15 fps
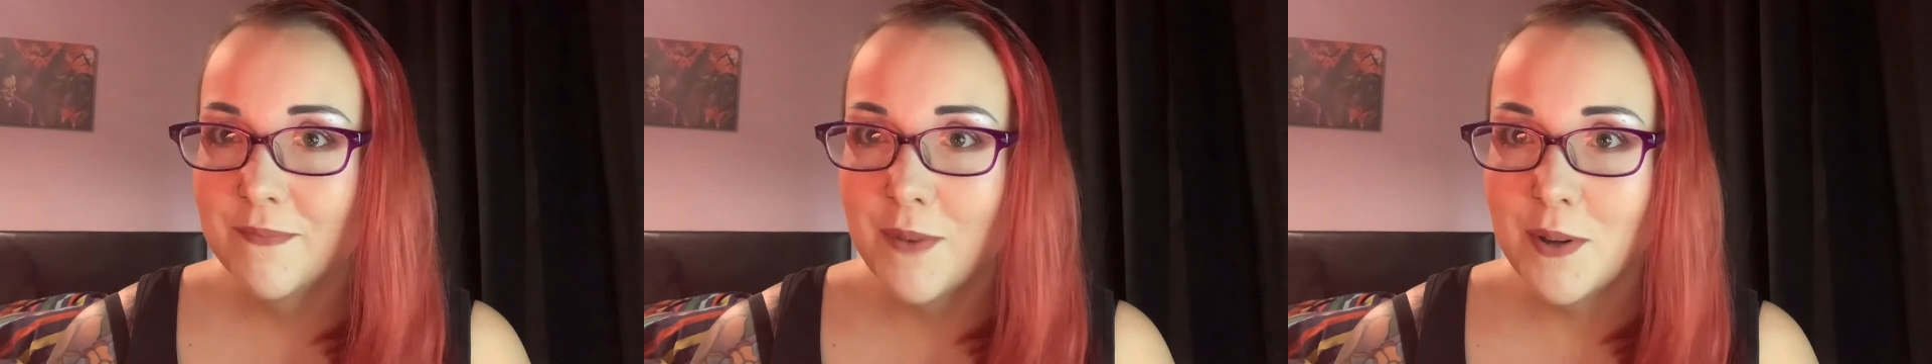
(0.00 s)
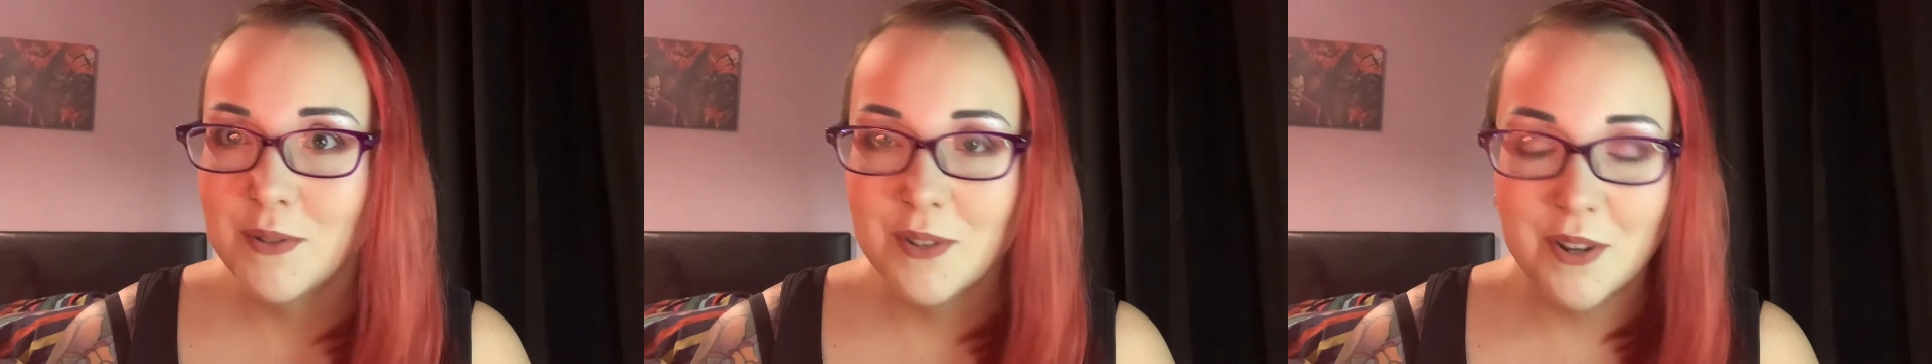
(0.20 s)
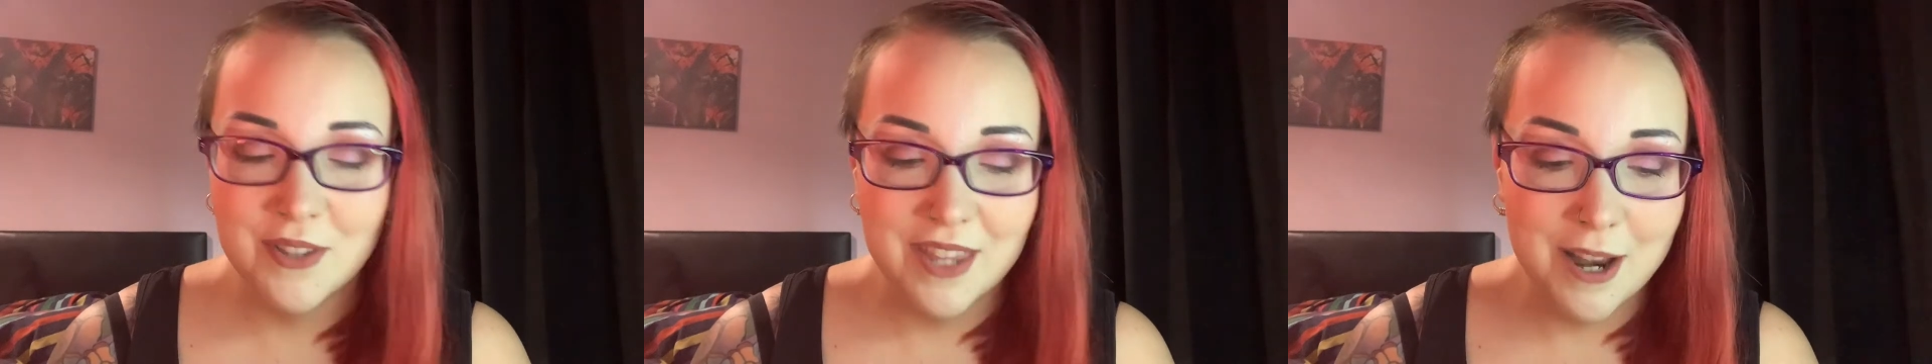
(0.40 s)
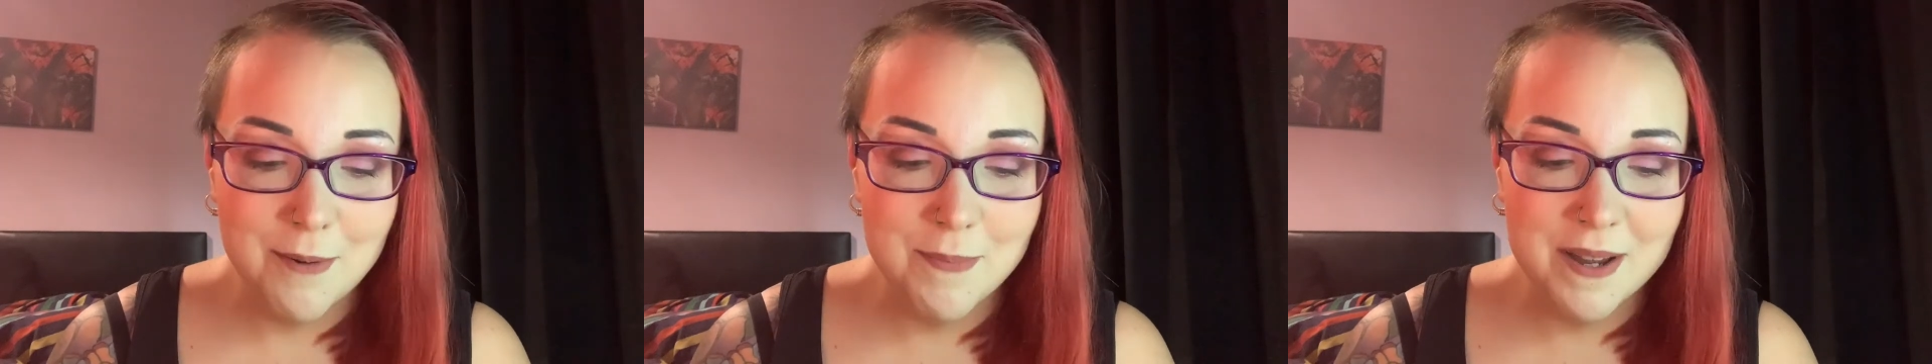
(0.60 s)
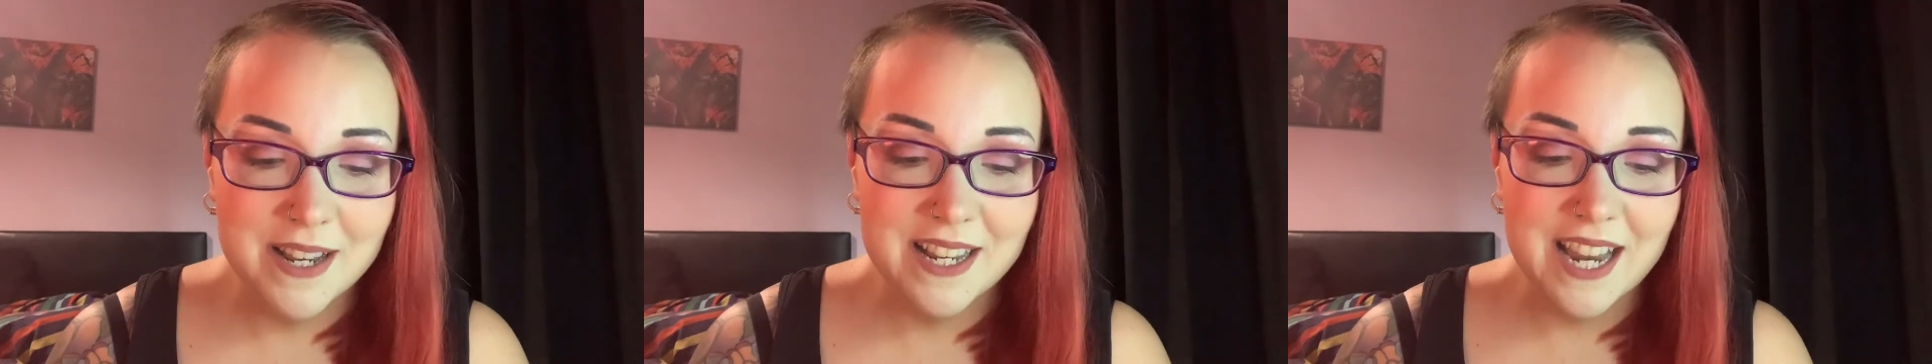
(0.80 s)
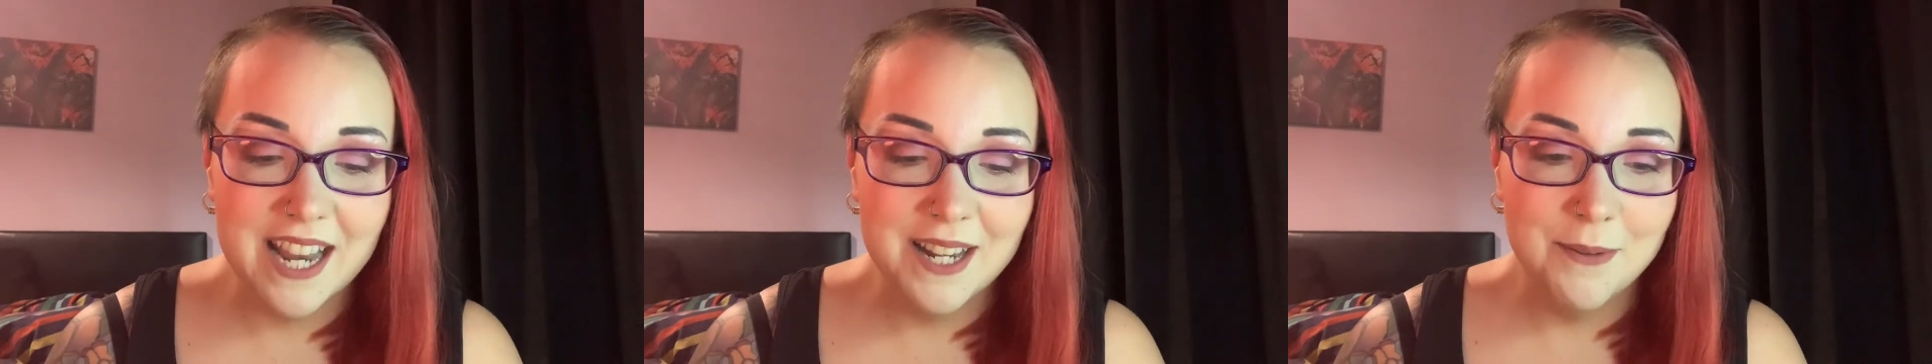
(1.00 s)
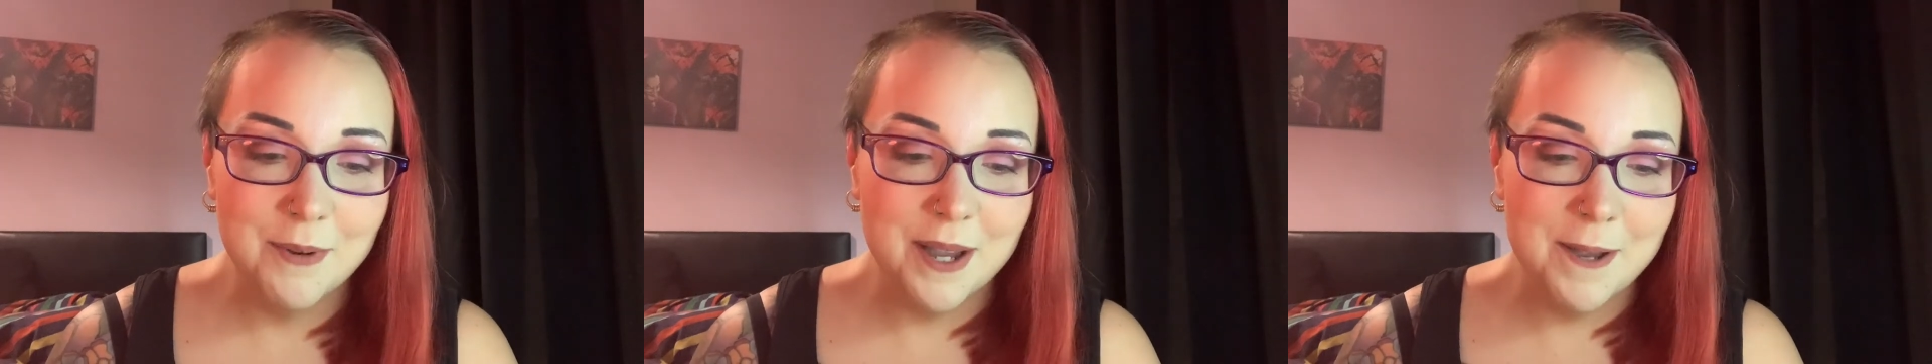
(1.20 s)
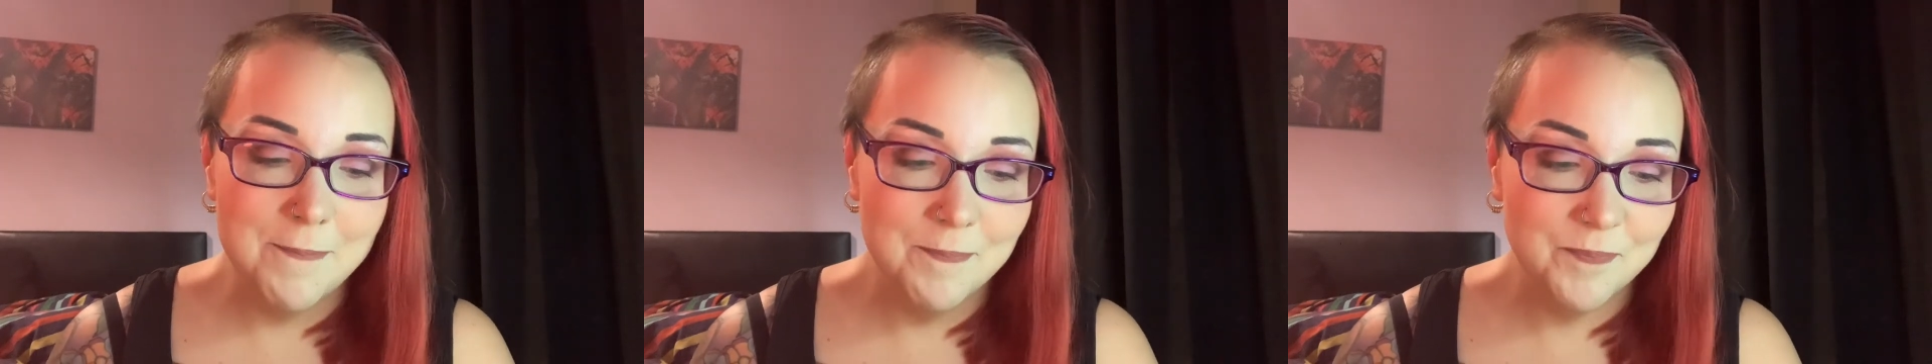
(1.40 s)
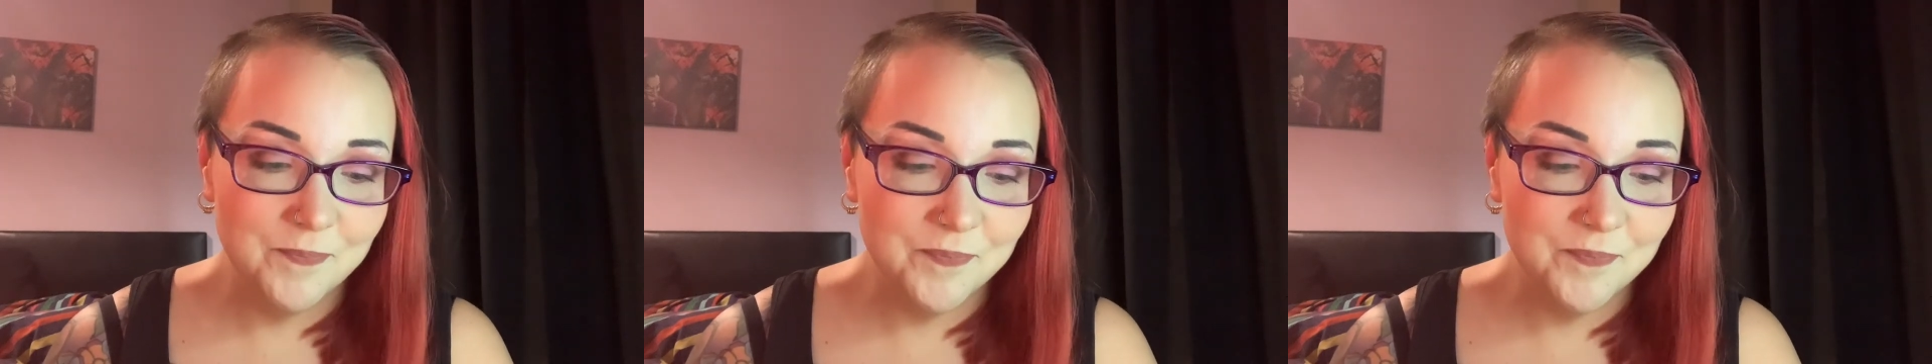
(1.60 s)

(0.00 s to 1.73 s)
post on there, but anyway.